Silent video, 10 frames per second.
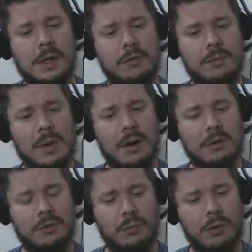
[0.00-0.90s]
It's about
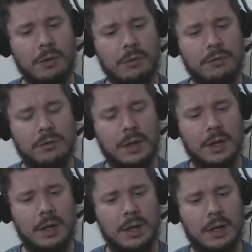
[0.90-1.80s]
His words.
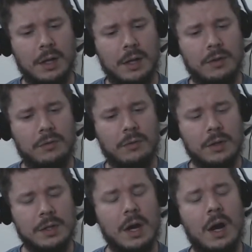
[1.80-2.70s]
It's
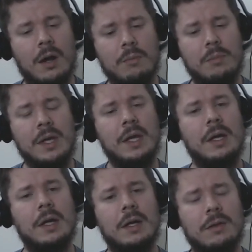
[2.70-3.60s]
Yah being
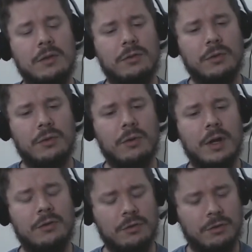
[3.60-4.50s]
this
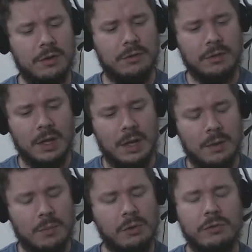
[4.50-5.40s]
gracious, this
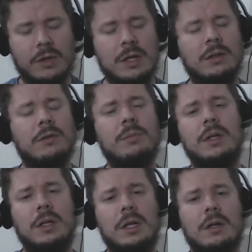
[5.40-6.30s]
most
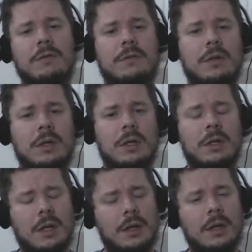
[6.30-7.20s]
intimate gift
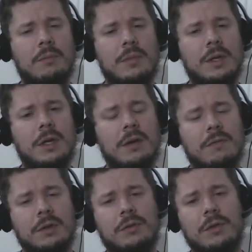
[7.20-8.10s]
that can be
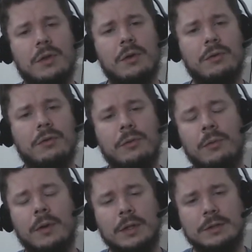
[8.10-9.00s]
given to those
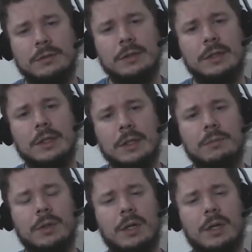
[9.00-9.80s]
who really seek Him.